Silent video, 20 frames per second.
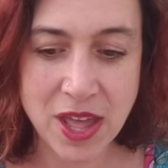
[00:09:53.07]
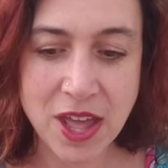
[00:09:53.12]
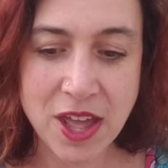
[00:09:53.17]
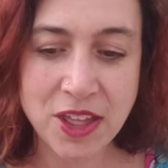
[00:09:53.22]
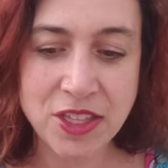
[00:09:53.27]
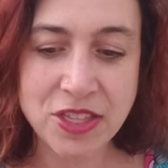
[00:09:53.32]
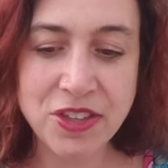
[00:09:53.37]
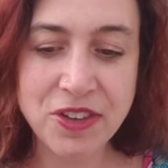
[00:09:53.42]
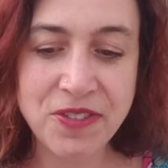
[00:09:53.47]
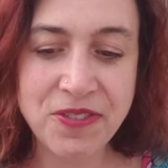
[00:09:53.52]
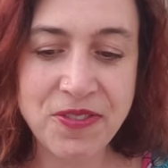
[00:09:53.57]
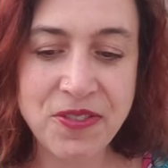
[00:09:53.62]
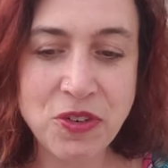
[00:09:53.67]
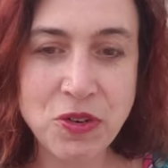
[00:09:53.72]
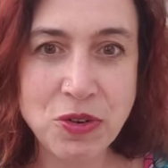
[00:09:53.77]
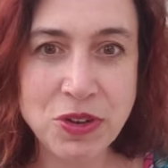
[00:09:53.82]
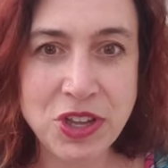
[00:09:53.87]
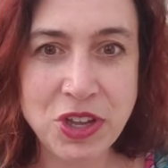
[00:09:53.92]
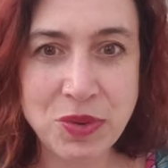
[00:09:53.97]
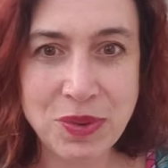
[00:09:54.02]
The
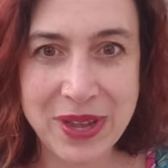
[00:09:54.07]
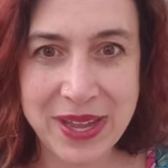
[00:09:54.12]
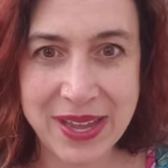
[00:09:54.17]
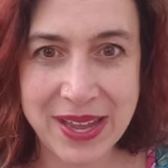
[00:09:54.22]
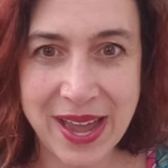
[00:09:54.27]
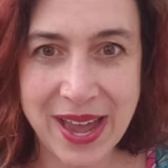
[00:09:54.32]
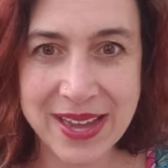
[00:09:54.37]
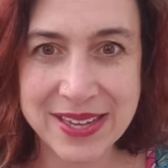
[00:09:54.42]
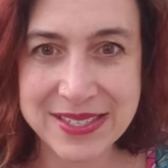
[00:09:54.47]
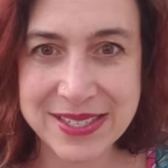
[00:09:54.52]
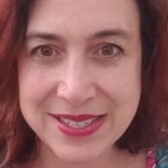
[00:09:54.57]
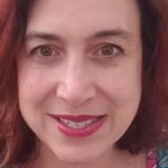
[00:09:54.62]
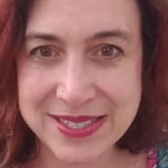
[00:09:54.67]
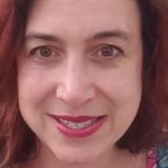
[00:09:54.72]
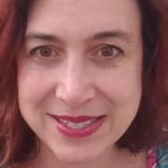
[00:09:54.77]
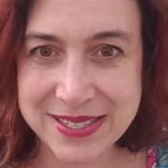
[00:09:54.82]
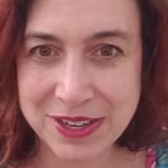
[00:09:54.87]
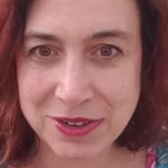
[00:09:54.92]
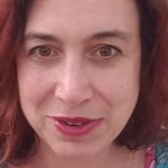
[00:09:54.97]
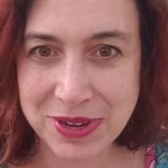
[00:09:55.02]
food you eat has a
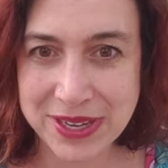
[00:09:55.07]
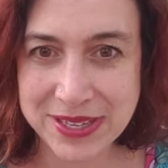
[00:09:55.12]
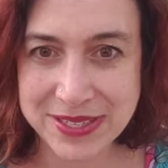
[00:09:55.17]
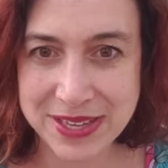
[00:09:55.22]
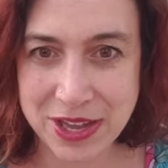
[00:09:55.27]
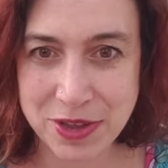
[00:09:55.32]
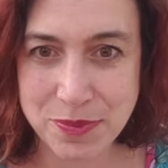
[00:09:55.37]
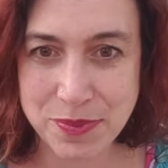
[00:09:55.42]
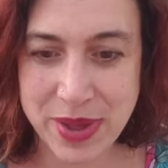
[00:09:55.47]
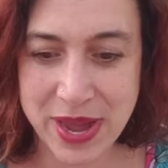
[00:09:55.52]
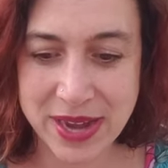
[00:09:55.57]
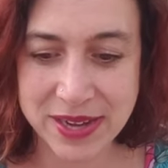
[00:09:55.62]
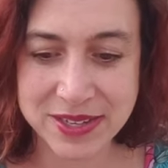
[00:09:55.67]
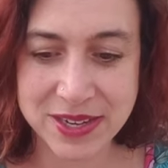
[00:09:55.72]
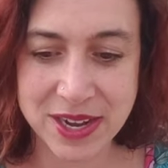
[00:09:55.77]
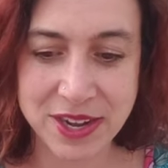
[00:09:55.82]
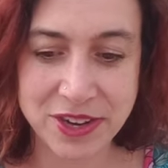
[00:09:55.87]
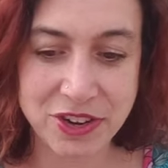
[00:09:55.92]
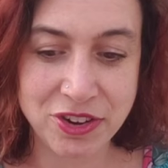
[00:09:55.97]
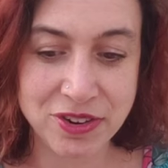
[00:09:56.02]
serious impact
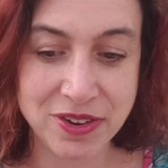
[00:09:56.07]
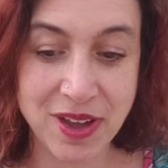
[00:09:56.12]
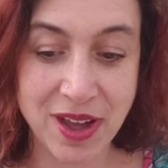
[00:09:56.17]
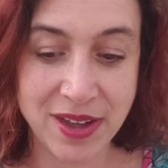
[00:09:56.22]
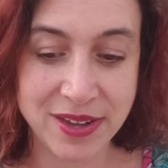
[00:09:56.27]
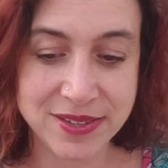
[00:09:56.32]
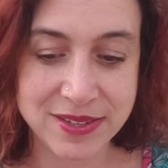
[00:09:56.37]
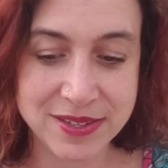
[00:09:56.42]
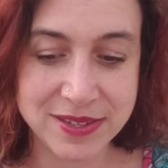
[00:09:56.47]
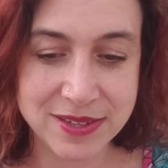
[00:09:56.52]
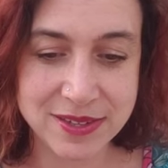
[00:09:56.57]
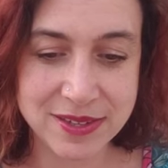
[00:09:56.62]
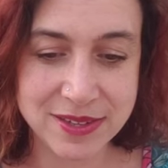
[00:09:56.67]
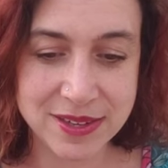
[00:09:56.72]
on your gut.